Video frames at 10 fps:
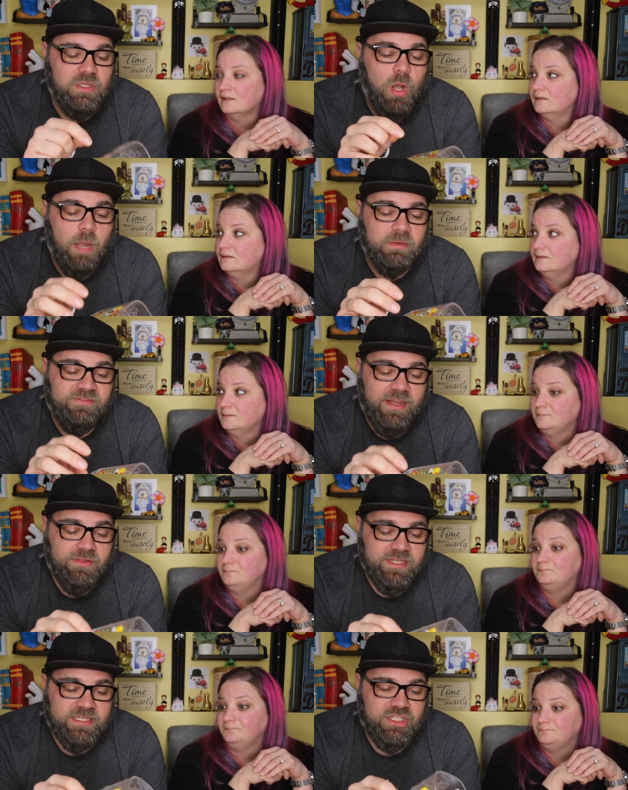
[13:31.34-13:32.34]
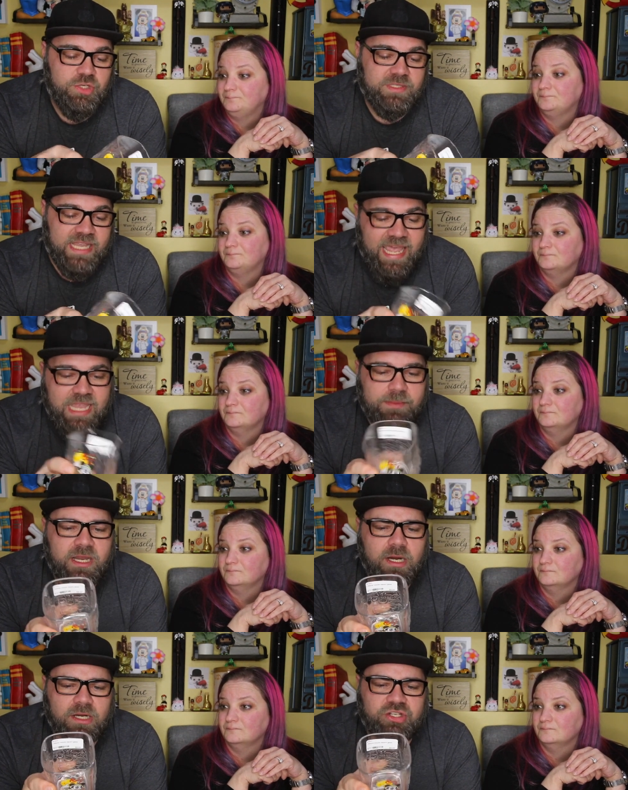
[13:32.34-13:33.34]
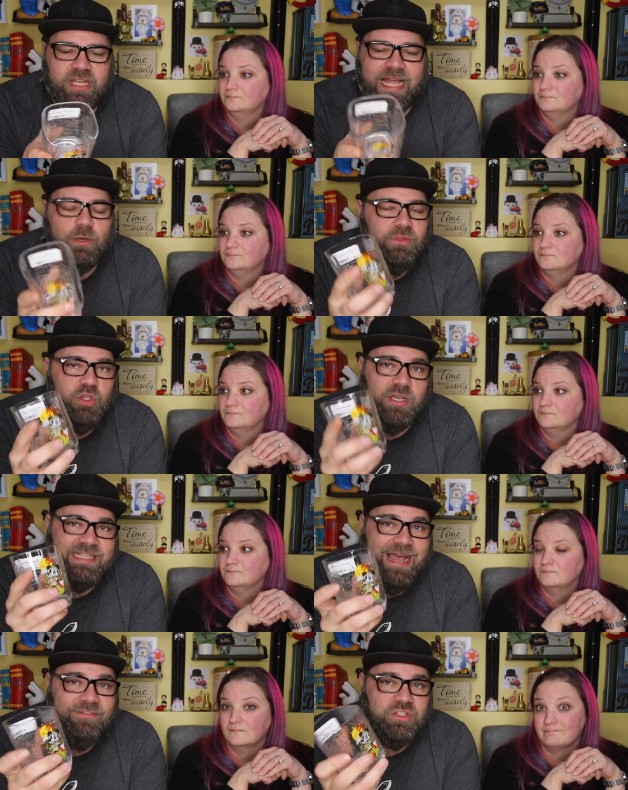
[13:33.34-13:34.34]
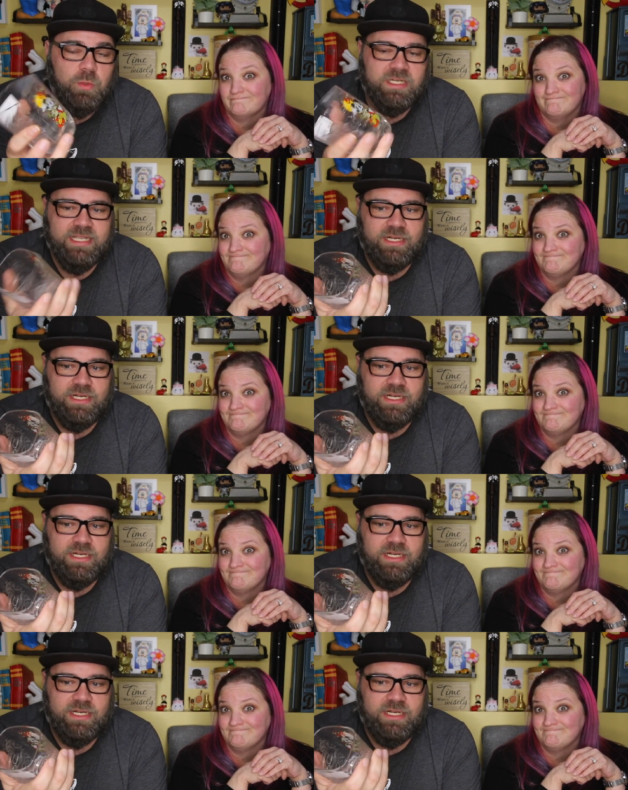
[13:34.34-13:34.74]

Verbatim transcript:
Speaker 1: so Auburn found this and she was like, hey, come here. She's like, I don't think you guys have this one. I was